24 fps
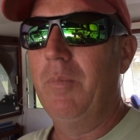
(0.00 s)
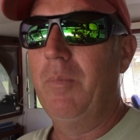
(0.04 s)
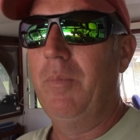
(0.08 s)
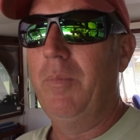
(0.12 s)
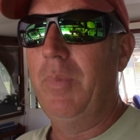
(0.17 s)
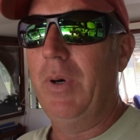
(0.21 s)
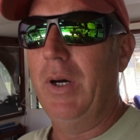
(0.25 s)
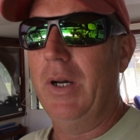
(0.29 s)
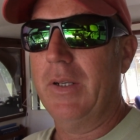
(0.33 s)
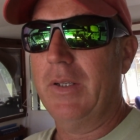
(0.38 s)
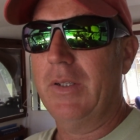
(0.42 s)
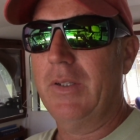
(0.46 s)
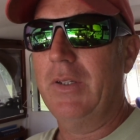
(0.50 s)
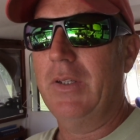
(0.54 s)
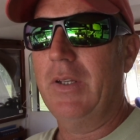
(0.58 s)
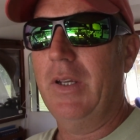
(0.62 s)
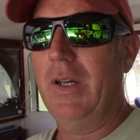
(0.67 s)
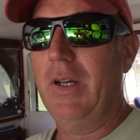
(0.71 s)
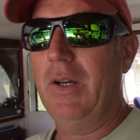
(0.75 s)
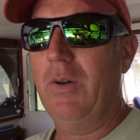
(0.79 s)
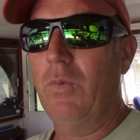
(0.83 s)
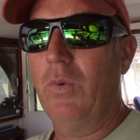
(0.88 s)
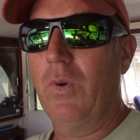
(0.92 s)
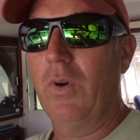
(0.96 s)
but
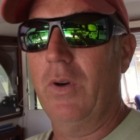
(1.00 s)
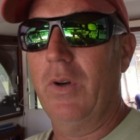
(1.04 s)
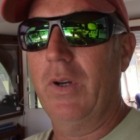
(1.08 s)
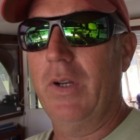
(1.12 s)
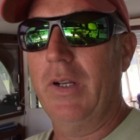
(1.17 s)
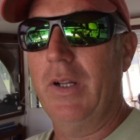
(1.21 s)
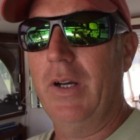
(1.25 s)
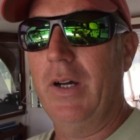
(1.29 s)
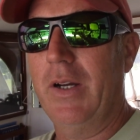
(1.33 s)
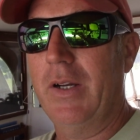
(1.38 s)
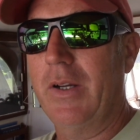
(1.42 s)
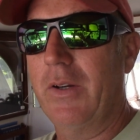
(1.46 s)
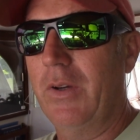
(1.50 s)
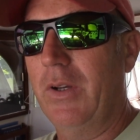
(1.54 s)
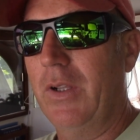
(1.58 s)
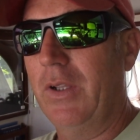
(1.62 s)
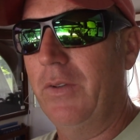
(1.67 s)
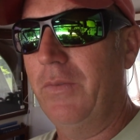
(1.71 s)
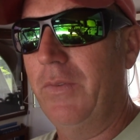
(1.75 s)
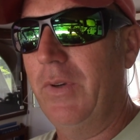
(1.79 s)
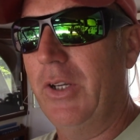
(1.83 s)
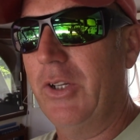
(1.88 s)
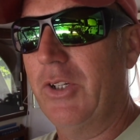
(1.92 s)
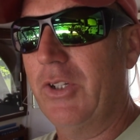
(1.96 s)
we're in higher
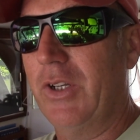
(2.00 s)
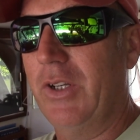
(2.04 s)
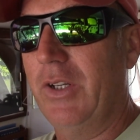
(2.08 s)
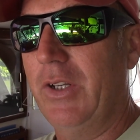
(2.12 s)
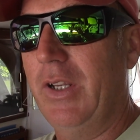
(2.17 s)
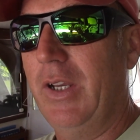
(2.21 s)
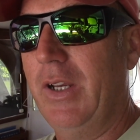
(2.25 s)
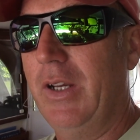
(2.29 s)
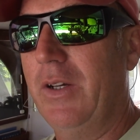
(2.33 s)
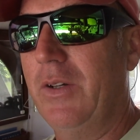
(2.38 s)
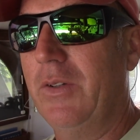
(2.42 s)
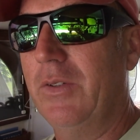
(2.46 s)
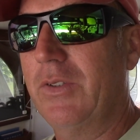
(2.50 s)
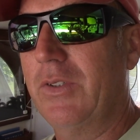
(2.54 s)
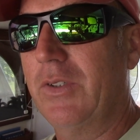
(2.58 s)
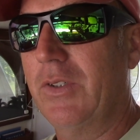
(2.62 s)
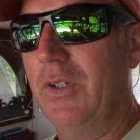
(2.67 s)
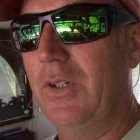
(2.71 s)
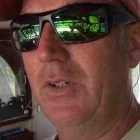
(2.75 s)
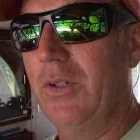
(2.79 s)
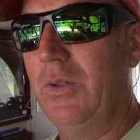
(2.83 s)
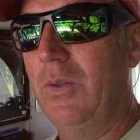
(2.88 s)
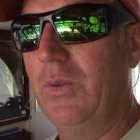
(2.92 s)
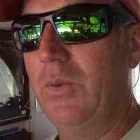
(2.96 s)
elevation now,
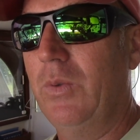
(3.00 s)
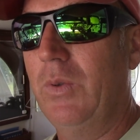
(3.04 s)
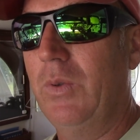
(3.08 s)
so